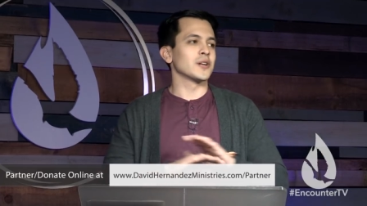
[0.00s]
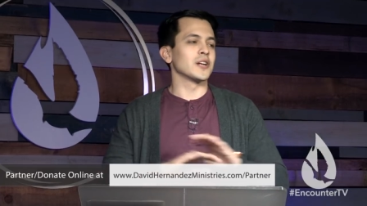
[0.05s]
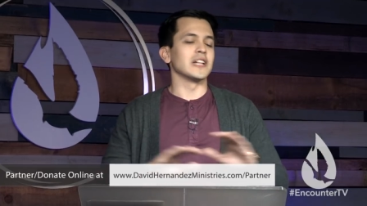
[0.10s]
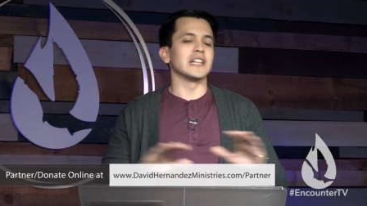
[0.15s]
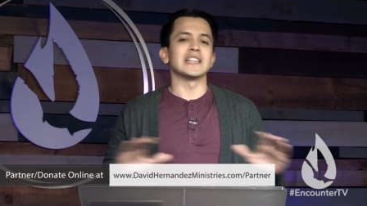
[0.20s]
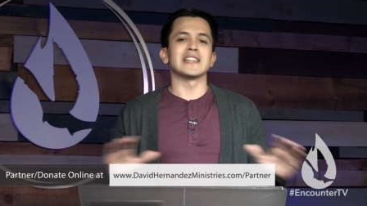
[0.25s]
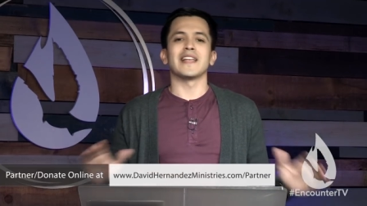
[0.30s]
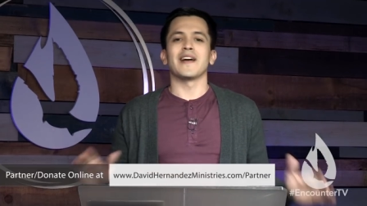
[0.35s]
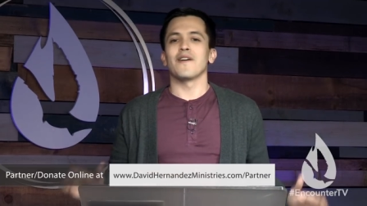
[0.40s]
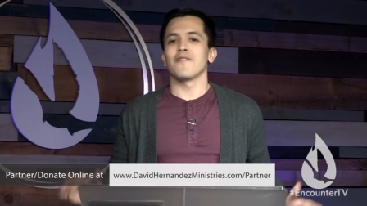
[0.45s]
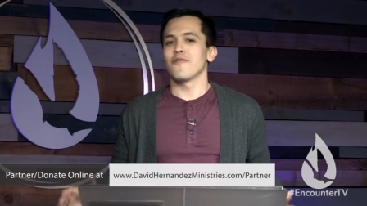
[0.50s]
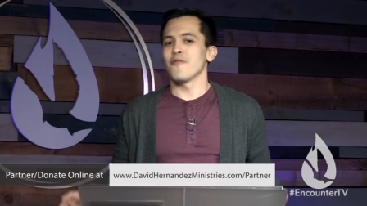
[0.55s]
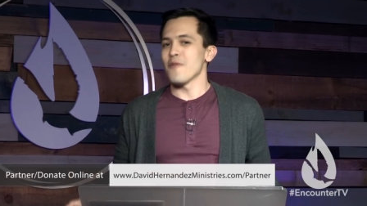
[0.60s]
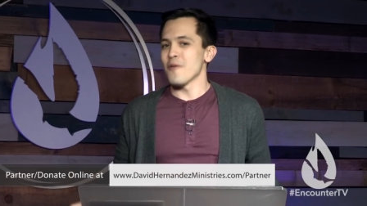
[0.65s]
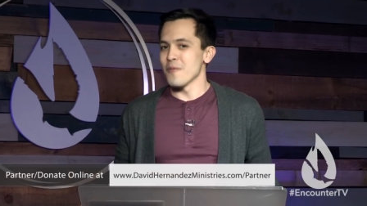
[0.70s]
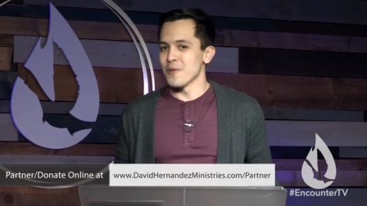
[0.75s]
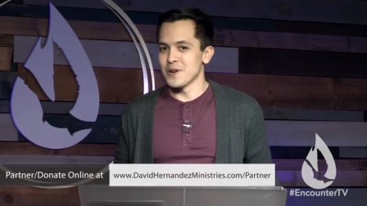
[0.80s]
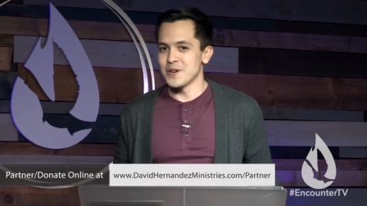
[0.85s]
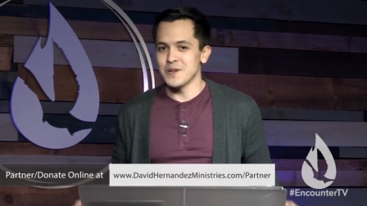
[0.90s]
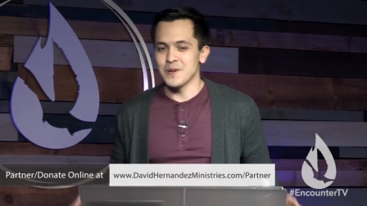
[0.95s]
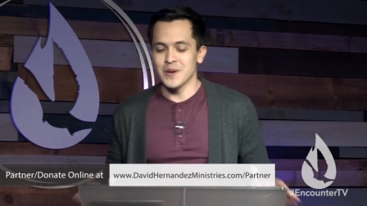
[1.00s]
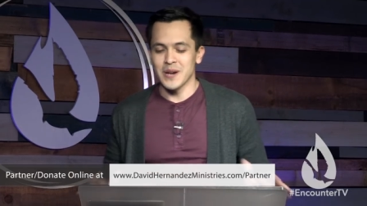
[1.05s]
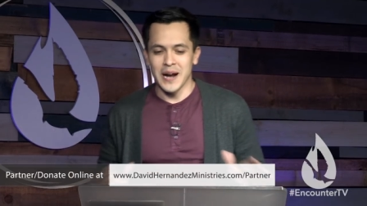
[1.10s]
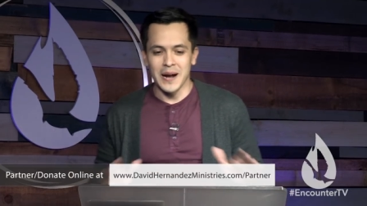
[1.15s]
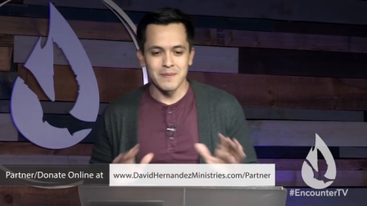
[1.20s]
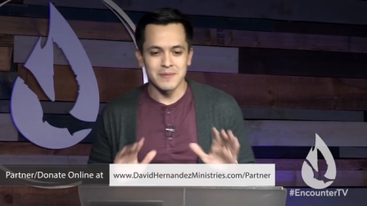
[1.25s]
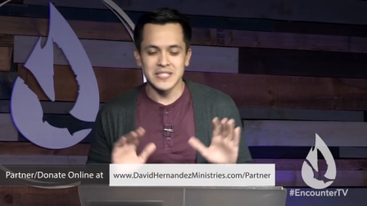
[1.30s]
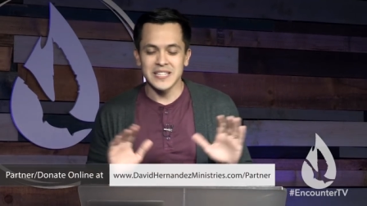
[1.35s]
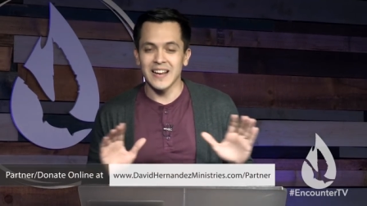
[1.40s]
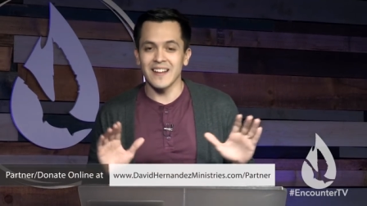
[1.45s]
to love what we're doing.
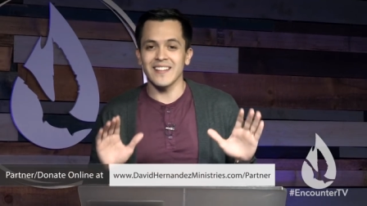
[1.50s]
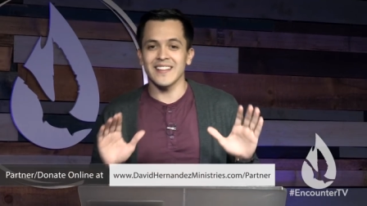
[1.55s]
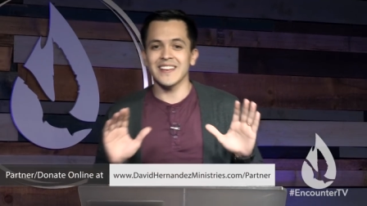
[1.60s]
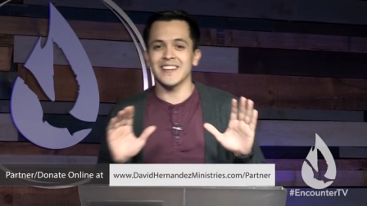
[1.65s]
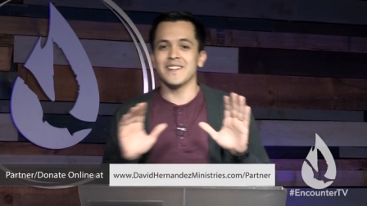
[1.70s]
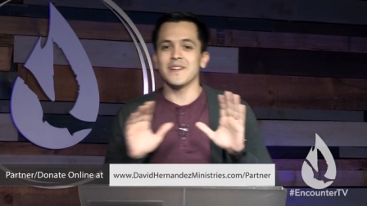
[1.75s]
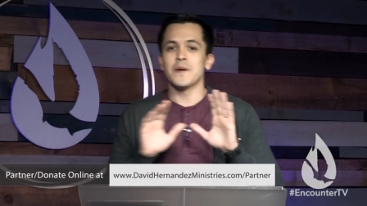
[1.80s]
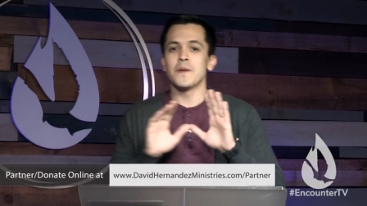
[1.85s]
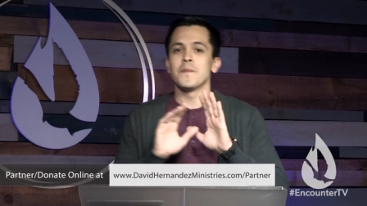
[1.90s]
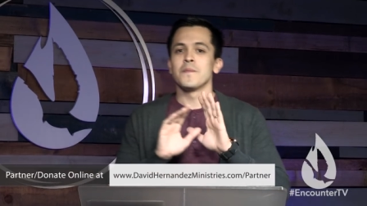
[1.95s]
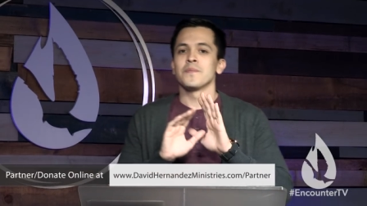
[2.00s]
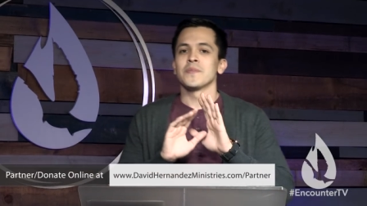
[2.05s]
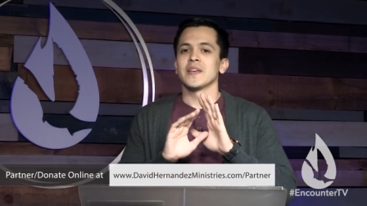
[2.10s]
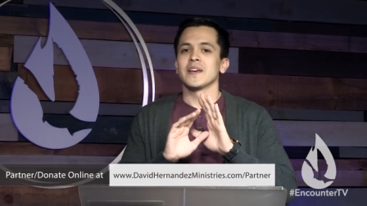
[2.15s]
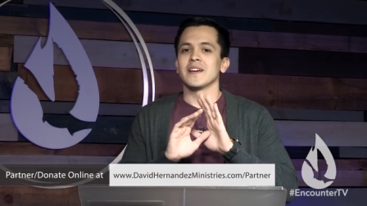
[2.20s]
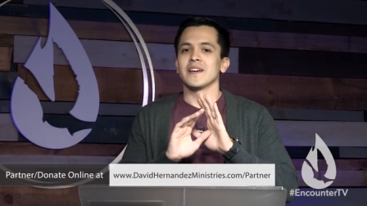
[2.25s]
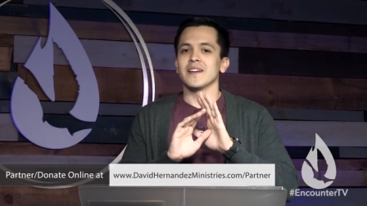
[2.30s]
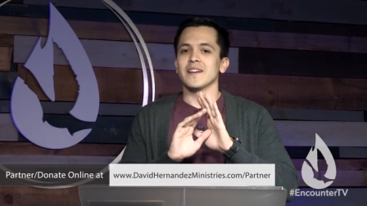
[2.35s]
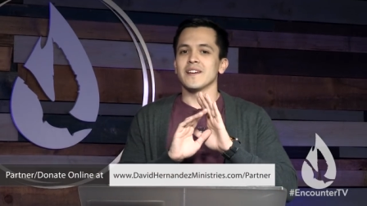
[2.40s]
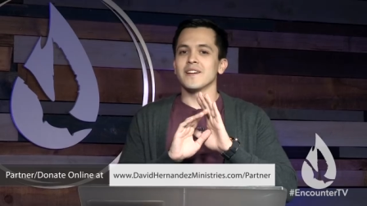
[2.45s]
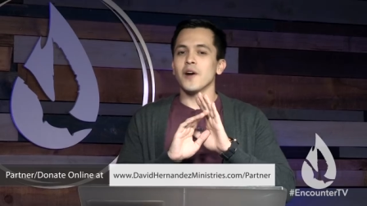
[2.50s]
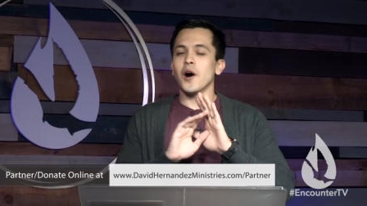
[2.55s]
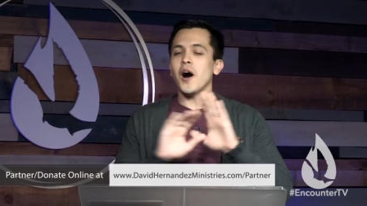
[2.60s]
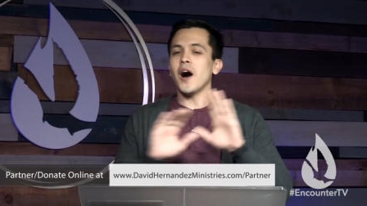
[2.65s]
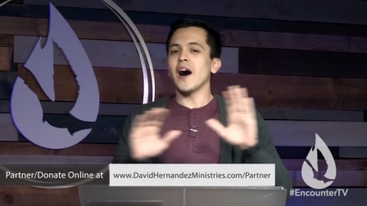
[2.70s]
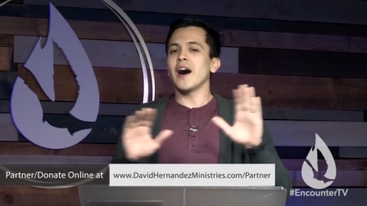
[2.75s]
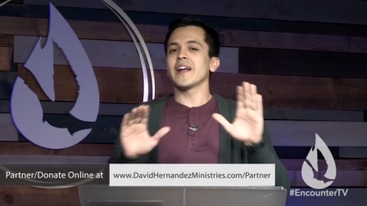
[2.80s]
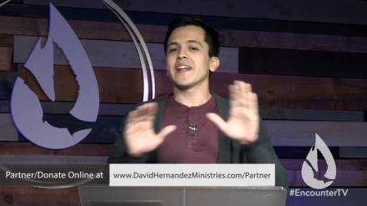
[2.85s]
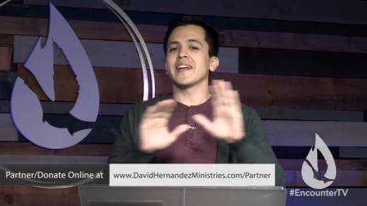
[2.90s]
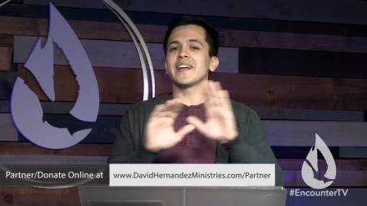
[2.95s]
I'm telling you,
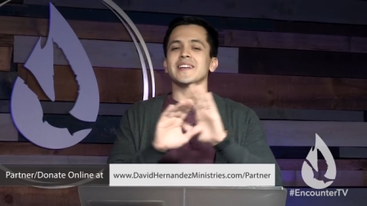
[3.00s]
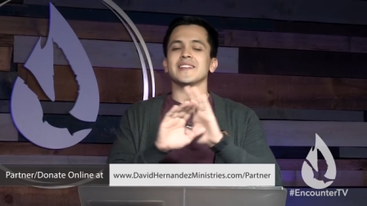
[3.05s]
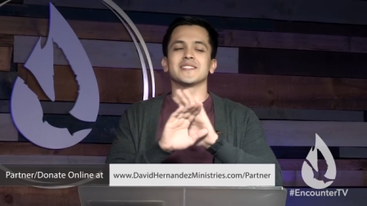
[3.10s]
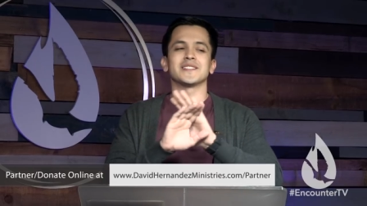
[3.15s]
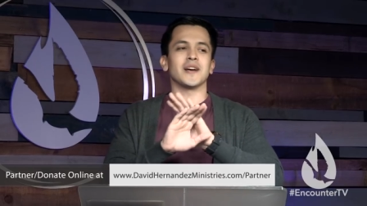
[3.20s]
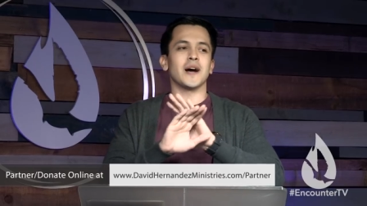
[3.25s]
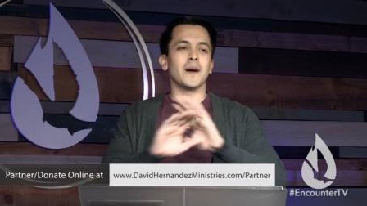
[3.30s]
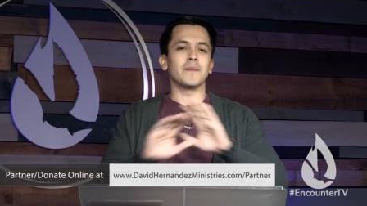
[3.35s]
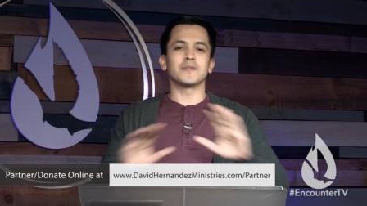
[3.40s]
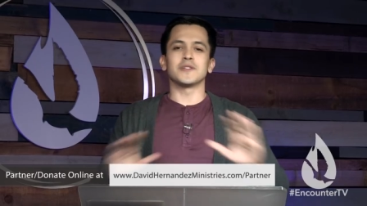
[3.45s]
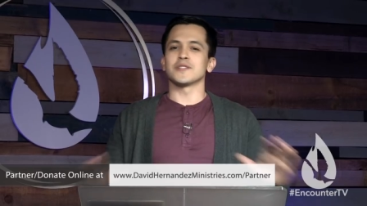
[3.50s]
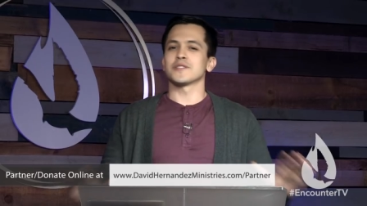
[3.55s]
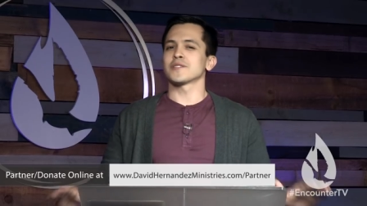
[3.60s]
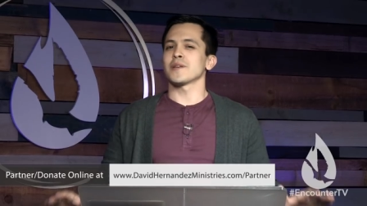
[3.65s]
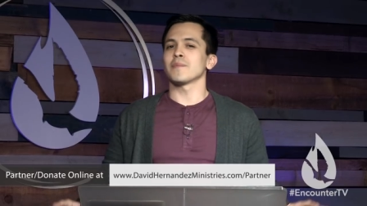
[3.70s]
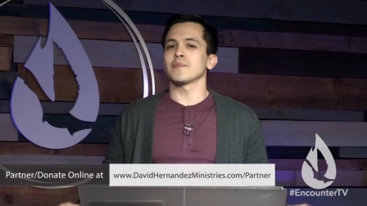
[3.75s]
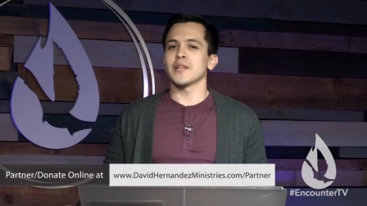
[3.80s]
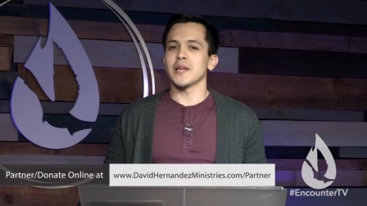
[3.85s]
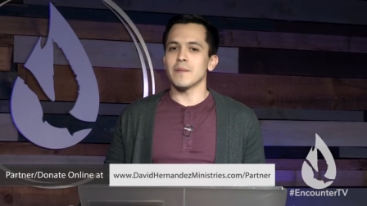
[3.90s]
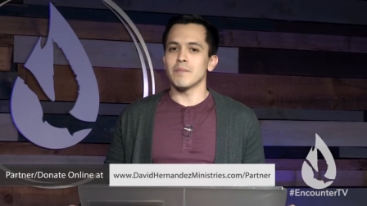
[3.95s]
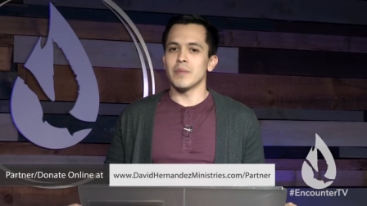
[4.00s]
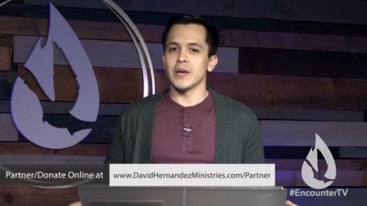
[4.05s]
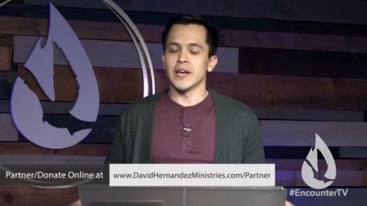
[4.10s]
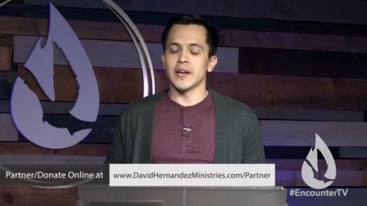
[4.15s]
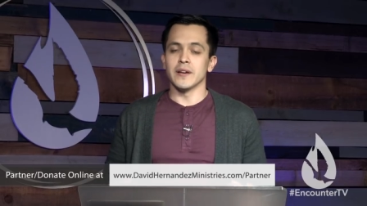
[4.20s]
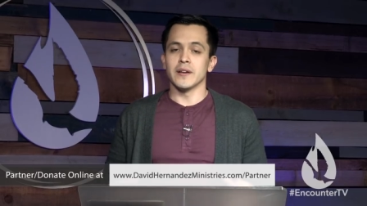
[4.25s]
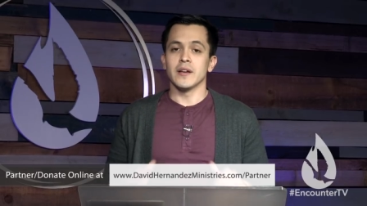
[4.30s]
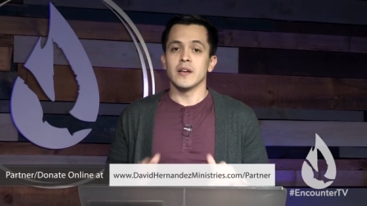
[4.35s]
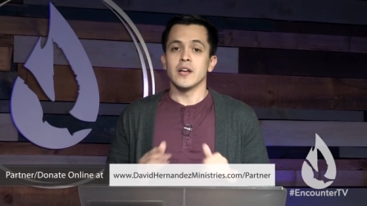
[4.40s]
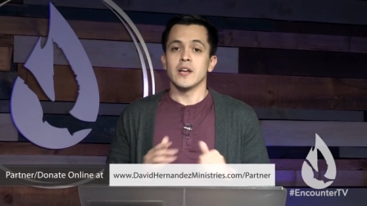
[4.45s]
God is up to something
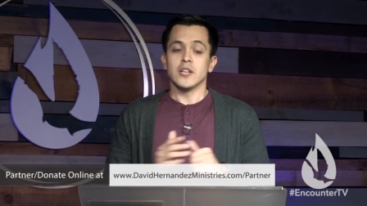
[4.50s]
big.